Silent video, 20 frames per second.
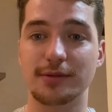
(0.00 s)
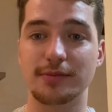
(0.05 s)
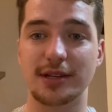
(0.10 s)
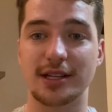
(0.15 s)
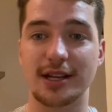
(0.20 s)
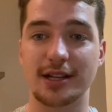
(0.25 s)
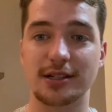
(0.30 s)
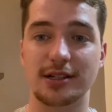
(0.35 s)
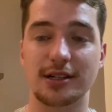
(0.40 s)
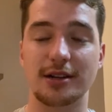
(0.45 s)

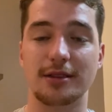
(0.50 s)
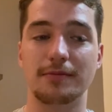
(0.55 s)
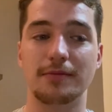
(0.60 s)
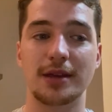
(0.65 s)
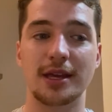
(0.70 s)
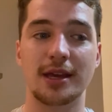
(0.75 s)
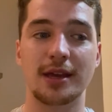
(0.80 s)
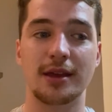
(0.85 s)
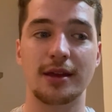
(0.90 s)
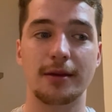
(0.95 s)
potentially
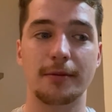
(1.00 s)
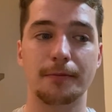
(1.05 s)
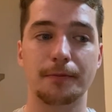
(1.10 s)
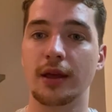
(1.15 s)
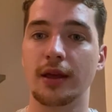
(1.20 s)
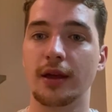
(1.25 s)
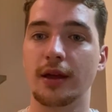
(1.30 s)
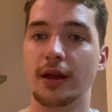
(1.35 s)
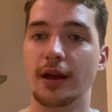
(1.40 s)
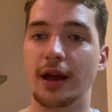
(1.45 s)
be,
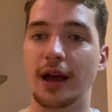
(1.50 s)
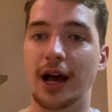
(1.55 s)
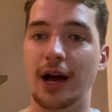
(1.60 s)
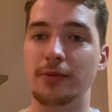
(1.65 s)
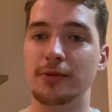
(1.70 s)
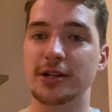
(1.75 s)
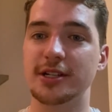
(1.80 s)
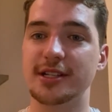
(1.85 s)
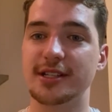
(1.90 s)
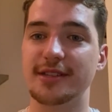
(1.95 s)
how
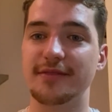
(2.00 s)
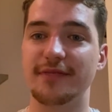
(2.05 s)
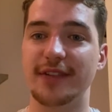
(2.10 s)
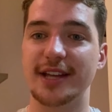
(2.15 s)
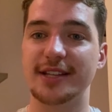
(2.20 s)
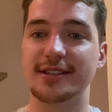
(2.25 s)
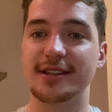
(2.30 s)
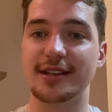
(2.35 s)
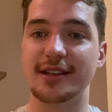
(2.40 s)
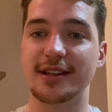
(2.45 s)
much is
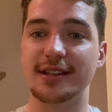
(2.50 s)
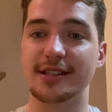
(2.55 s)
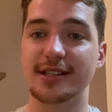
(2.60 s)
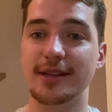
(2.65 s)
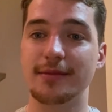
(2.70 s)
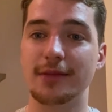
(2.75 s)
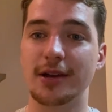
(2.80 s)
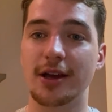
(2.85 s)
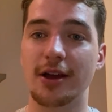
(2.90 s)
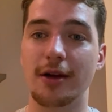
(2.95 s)
invested in
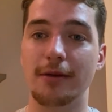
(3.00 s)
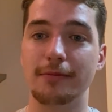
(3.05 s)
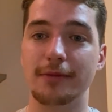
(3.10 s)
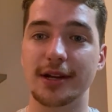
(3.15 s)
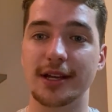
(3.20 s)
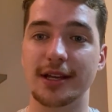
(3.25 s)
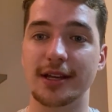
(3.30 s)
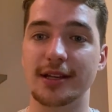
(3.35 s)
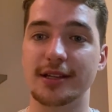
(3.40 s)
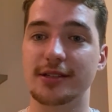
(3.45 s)
similar
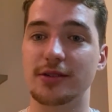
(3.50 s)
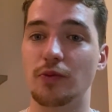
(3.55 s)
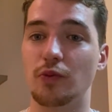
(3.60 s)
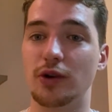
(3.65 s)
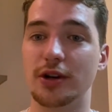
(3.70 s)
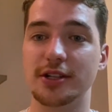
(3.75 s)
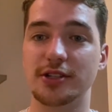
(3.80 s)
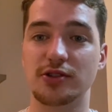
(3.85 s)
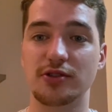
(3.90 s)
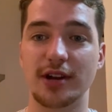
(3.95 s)
companies and
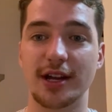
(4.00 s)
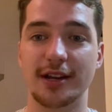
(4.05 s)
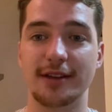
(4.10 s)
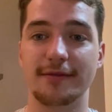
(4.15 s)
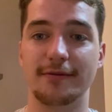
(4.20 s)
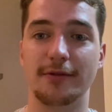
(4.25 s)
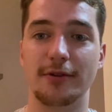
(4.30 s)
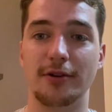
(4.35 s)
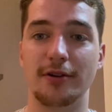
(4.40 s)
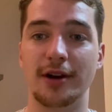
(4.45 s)
what is
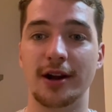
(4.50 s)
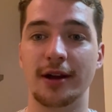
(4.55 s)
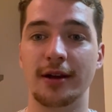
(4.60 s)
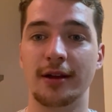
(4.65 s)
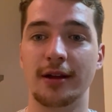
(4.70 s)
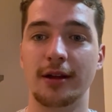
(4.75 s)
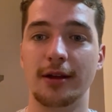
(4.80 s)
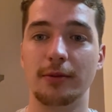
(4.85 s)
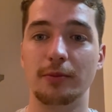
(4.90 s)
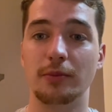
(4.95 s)
traded for it,
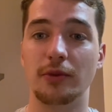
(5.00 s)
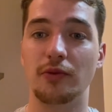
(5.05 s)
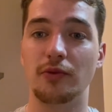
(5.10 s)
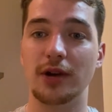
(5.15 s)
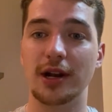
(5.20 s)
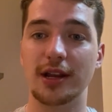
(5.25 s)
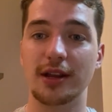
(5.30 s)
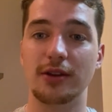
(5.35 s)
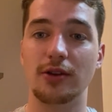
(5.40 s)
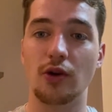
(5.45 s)
but
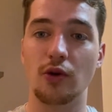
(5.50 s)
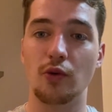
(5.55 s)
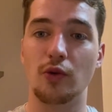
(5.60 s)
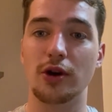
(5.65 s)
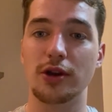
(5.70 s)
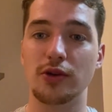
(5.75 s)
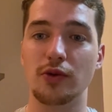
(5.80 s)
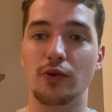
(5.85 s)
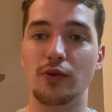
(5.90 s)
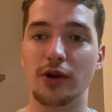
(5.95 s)
really know
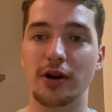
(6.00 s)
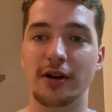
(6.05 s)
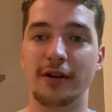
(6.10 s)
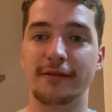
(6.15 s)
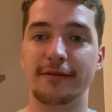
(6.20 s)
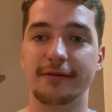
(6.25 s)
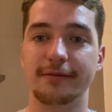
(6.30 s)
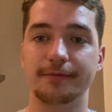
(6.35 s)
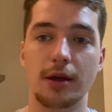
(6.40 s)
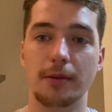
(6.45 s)
what you're
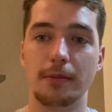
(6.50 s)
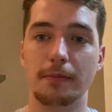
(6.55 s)
worth.